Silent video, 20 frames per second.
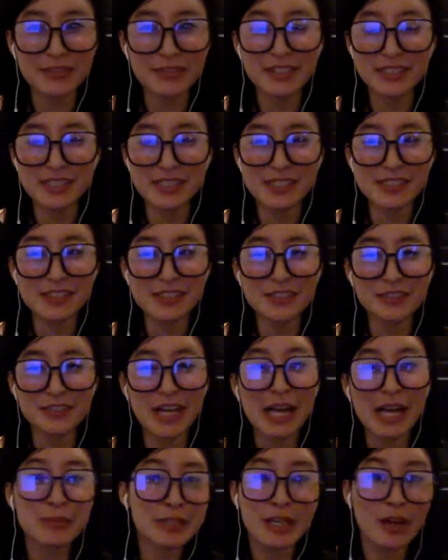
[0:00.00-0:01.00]
I feel as though,
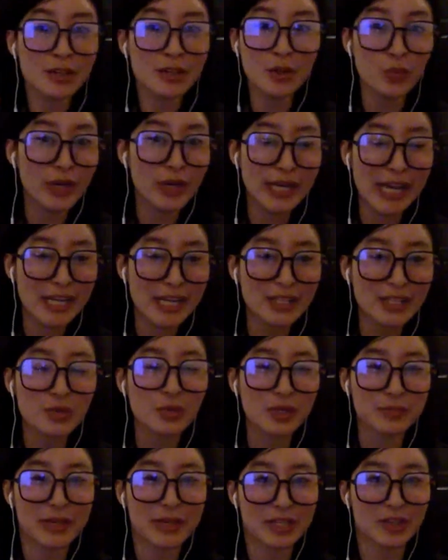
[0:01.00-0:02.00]
I mean, on the one hand, the
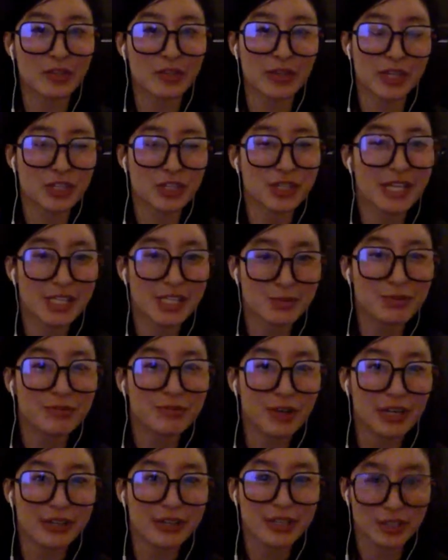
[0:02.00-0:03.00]
word microaggression has
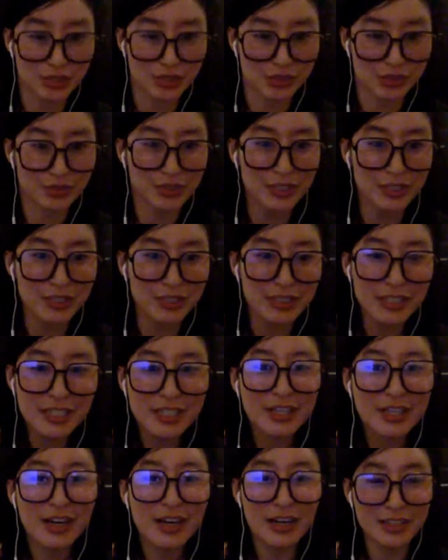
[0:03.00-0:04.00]
been very useful.
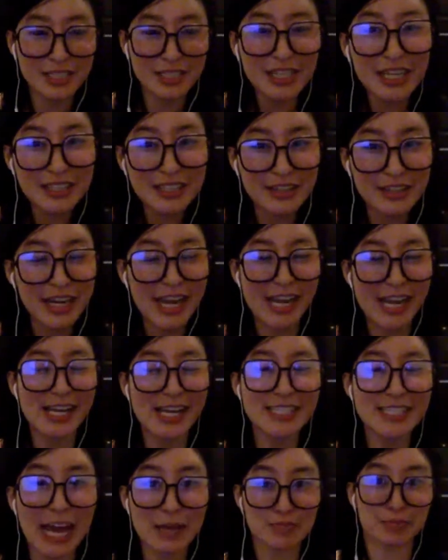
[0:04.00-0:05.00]
On the other
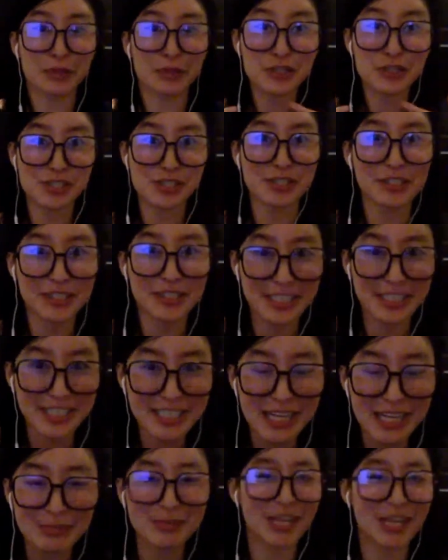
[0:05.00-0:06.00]
hand, I
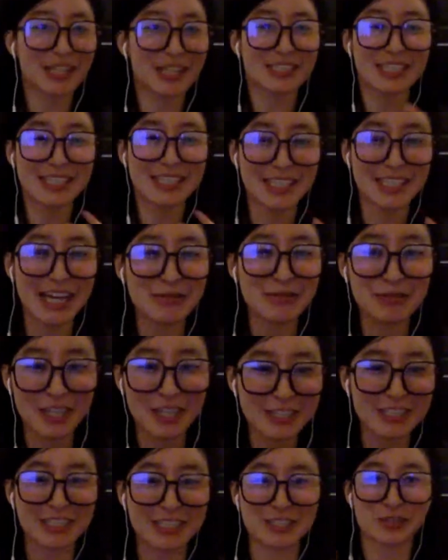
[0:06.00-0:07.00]
personally, and I'm not like
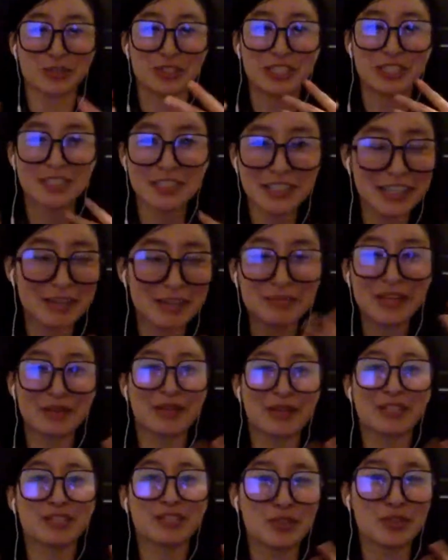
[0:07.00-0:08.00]
a socio, I'm
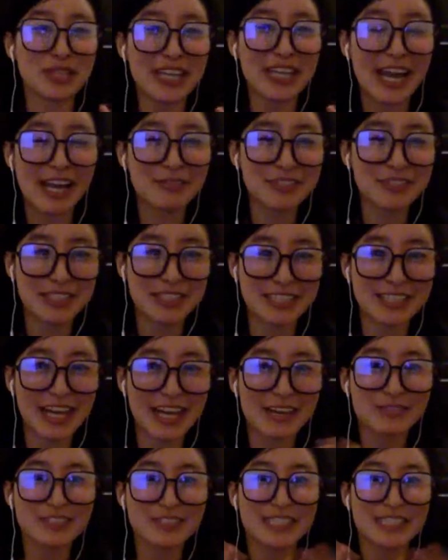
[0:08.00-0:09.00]
not, you know, like I
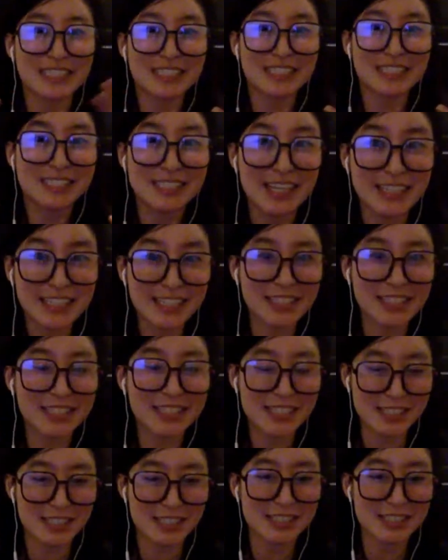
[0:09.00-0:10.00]
haven't studied
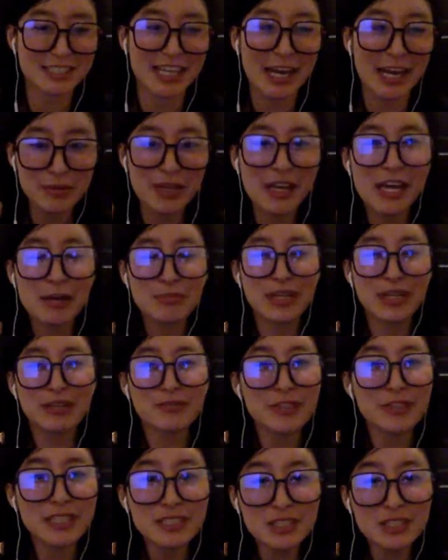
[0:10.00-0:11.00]
this in depth, but
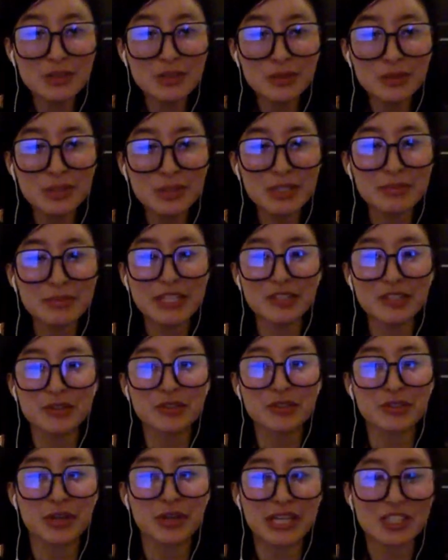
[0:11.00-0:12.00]
I feel as though the word
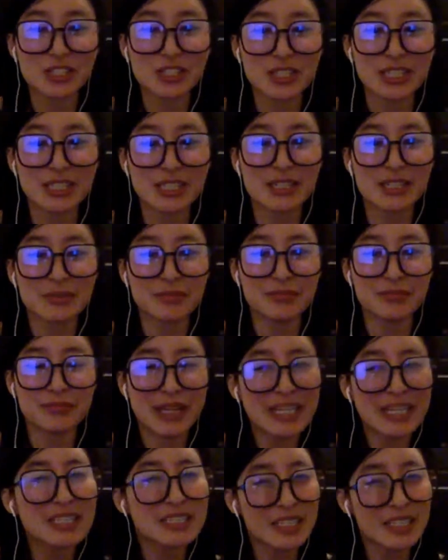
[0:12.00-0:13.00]
microaggression
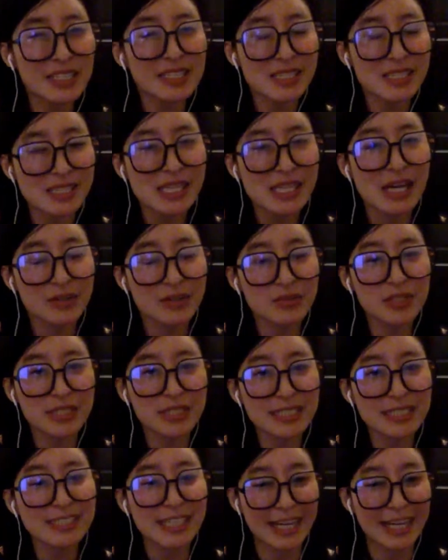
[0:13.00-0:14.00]
makes things sound
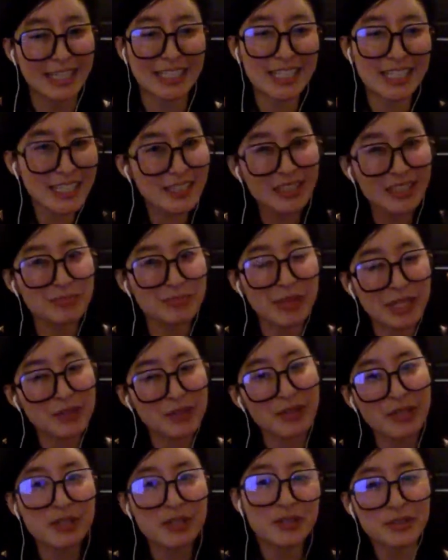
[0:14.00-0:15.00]
really tiny, that
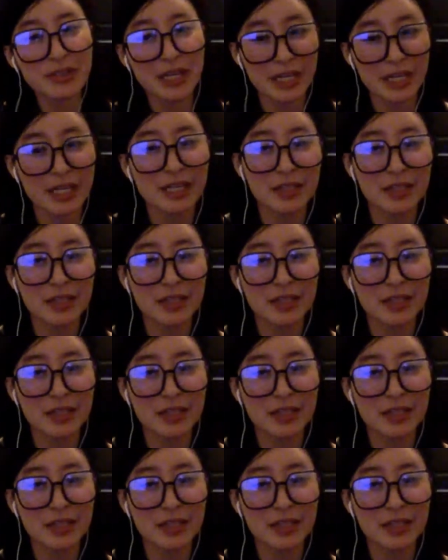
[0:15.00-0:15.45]
micro.